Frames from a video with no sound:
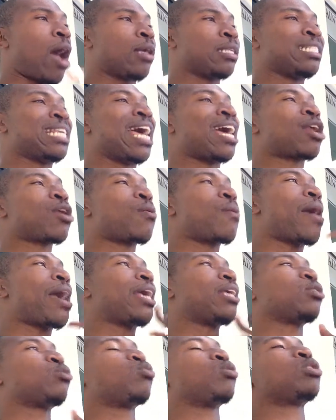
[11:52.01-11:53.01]

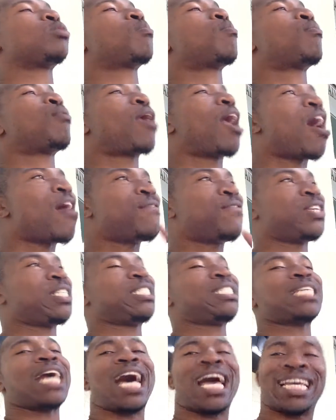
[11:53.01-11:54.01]
Zacharias was
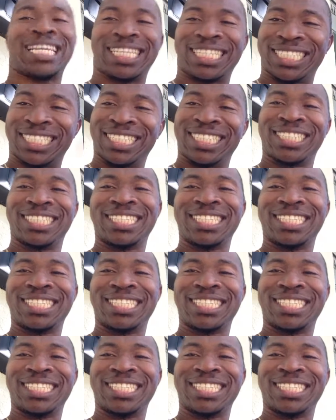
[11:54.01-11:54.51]
prophesying